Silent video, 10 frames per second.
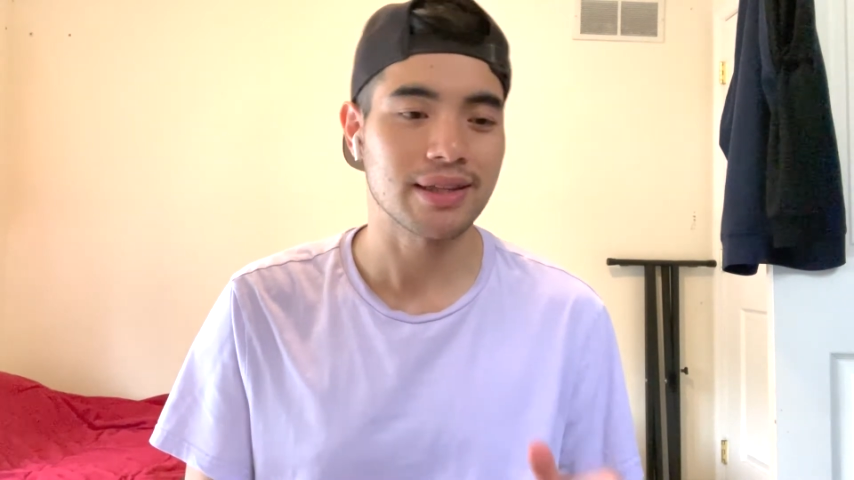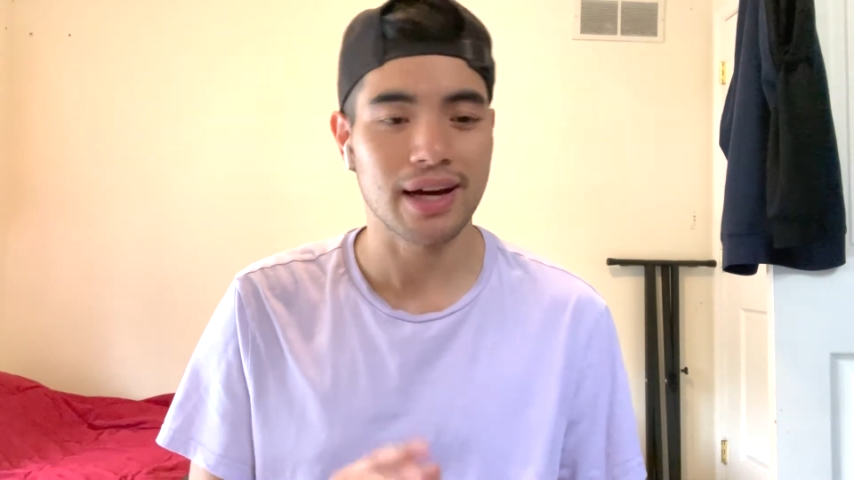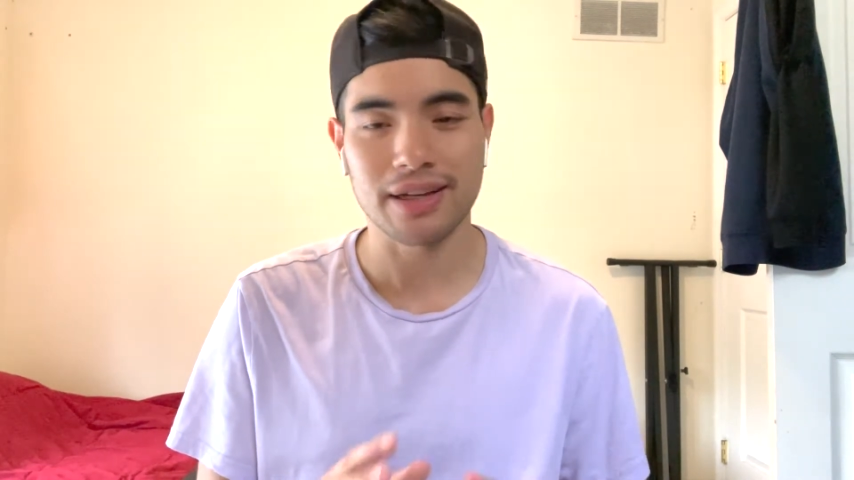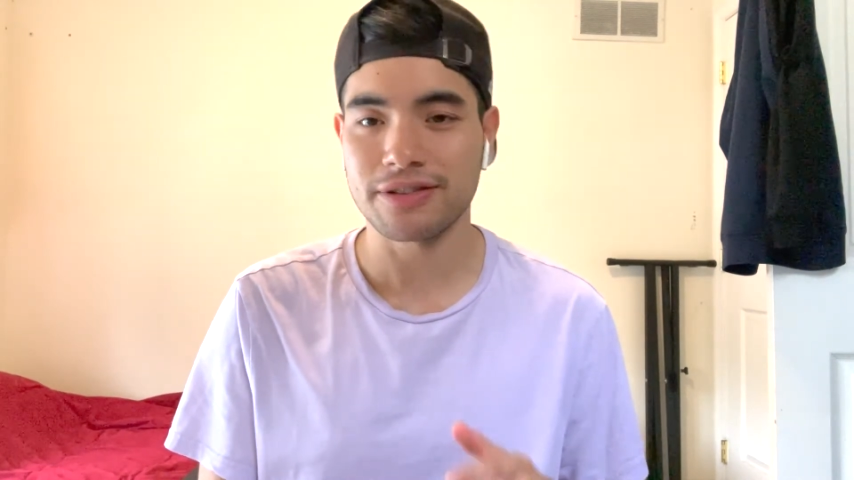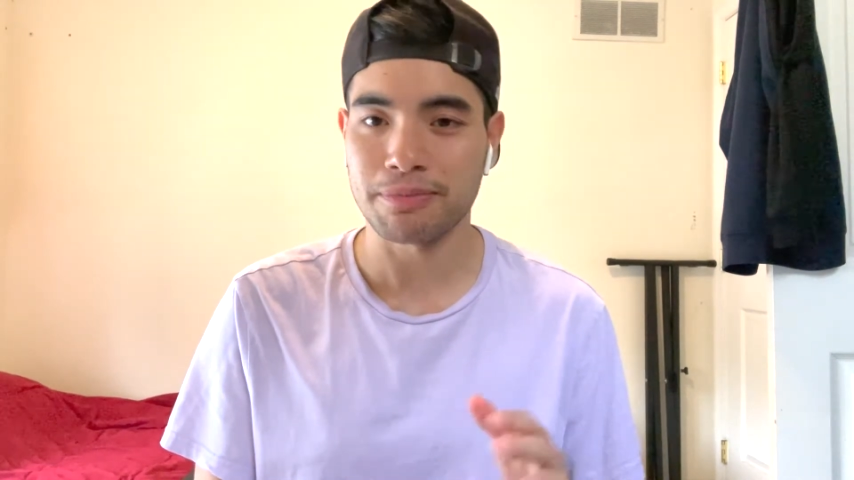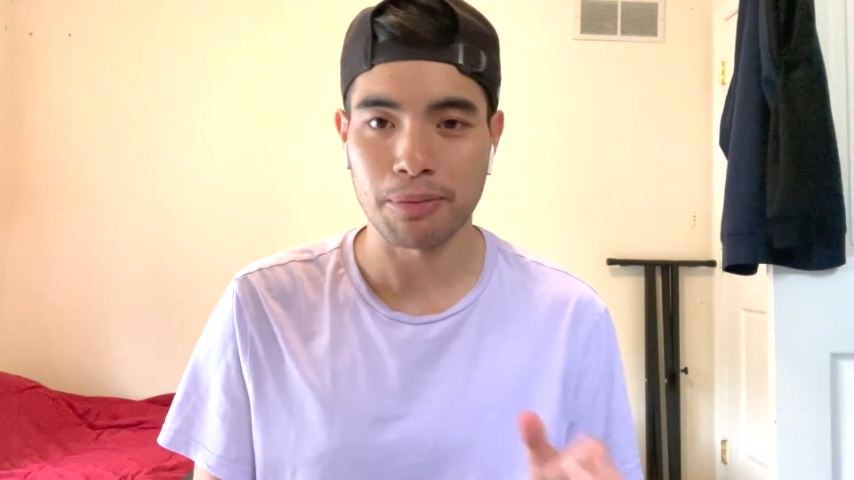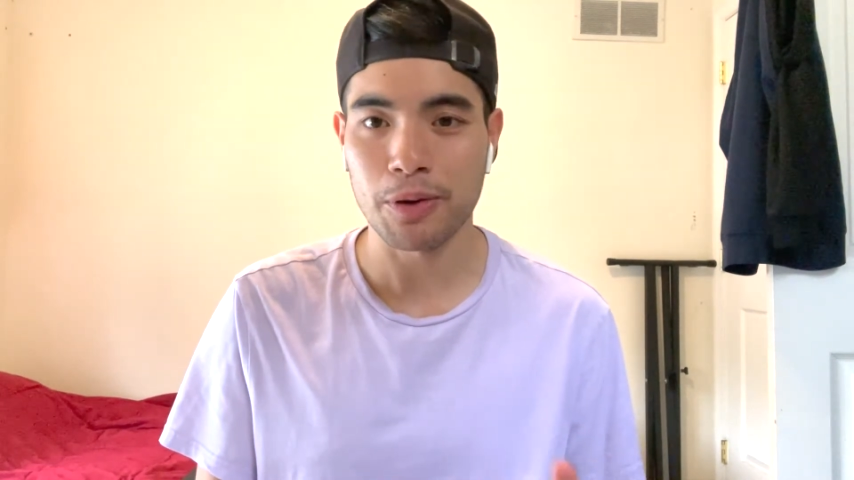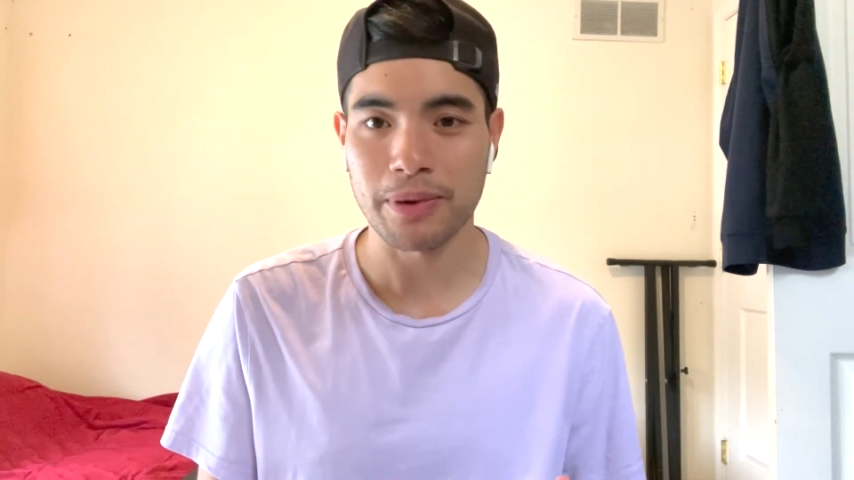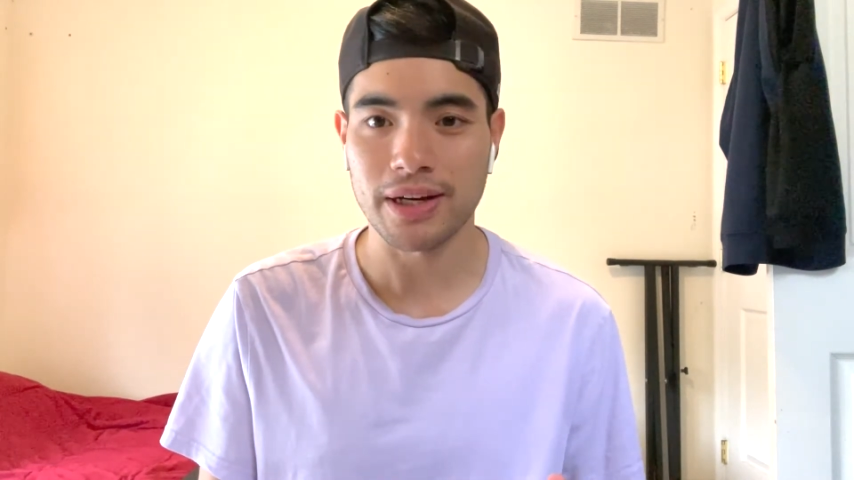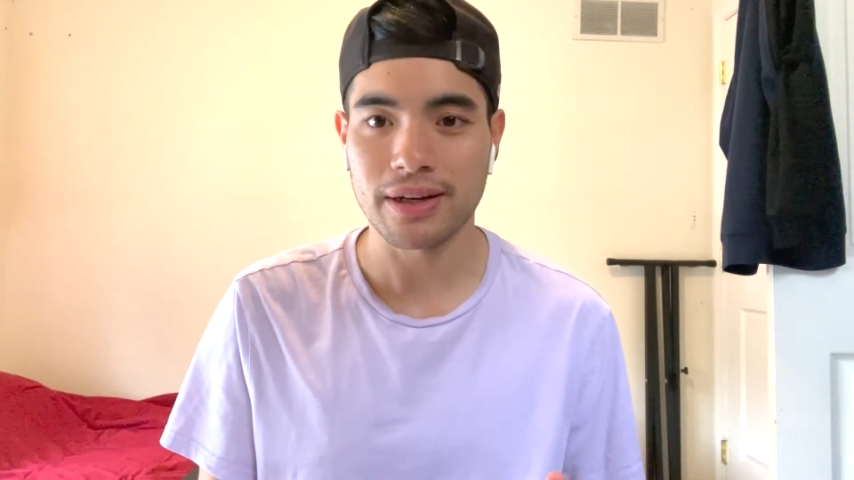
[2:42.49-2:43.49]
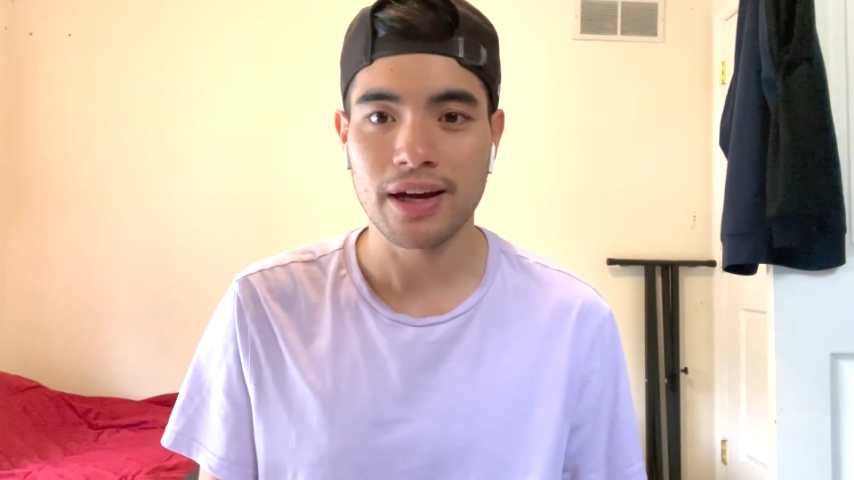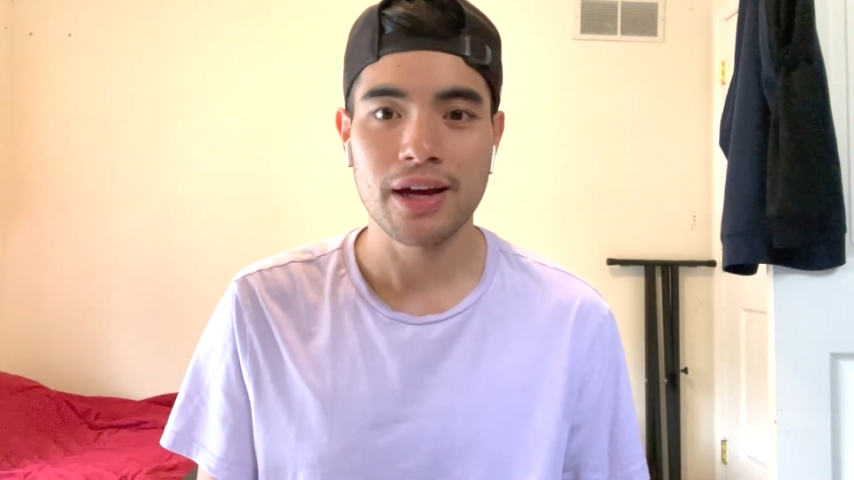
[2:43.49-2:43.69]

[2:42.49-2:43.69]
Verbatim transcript: nice moment,